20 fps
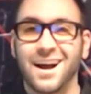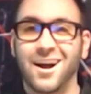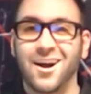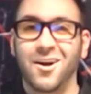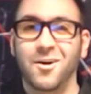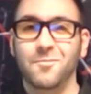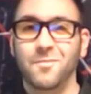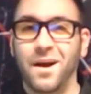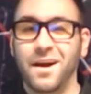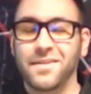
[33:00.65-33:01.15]

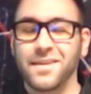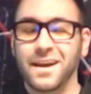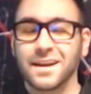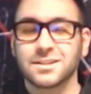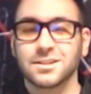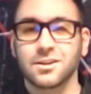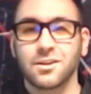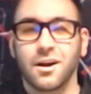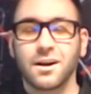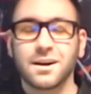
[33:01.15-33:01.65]
I
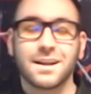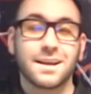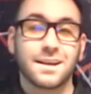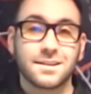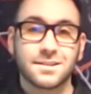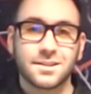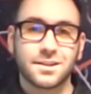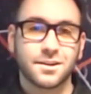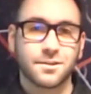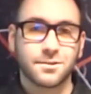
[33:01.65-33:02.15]
think it's a lot
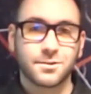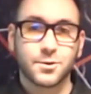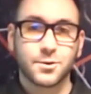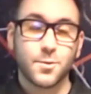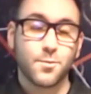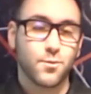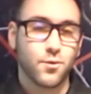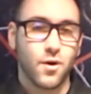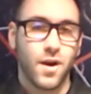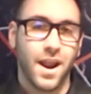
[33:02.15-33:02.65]
easier
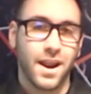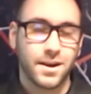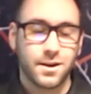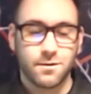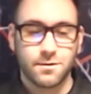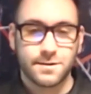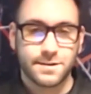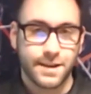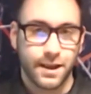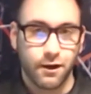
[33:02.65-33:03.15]
to brand
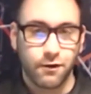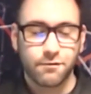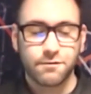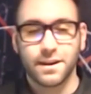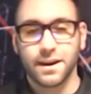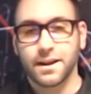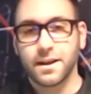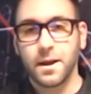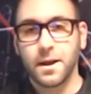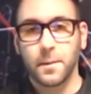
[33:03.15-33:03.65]
yourself
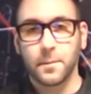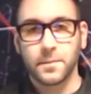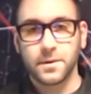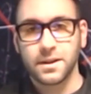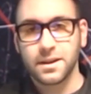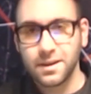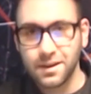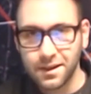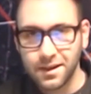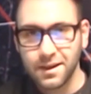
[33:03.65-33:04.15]
than a
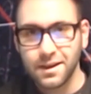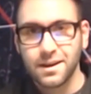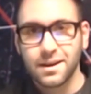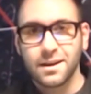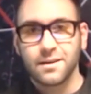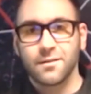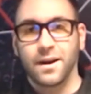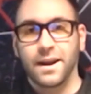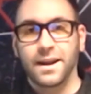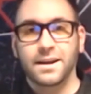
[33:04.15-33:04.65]
company,
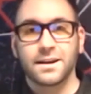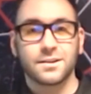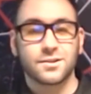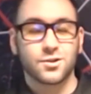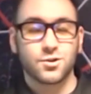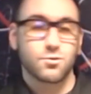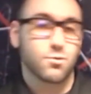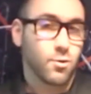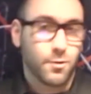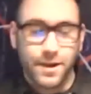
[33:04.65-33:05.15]
right?
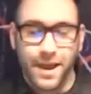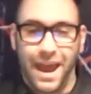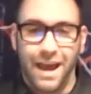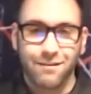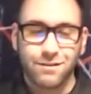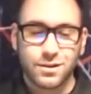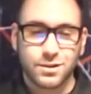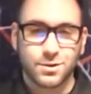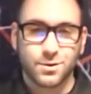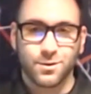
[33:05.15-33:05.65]
Because you already
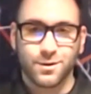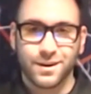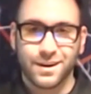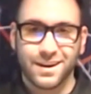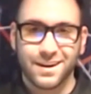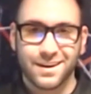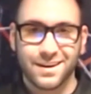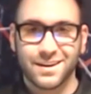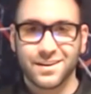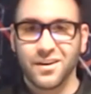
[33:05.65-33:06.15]
have a
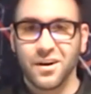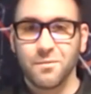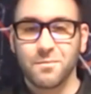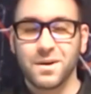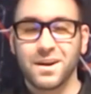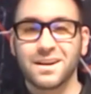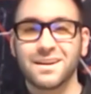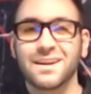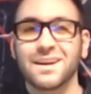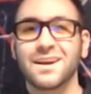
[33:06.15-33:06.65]
story, you know what I
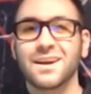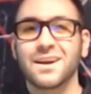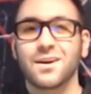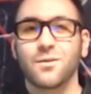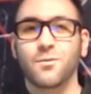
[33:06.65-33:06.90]
mean? Right.